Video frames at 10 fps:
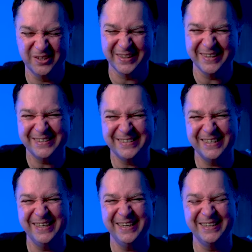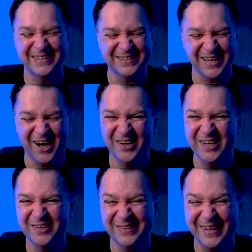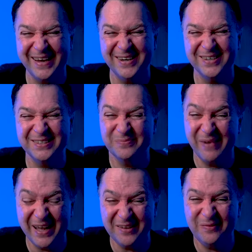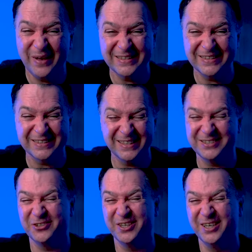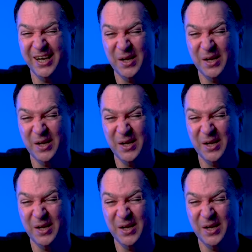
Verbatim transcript: The listing, this idea of layers, manifests, etc.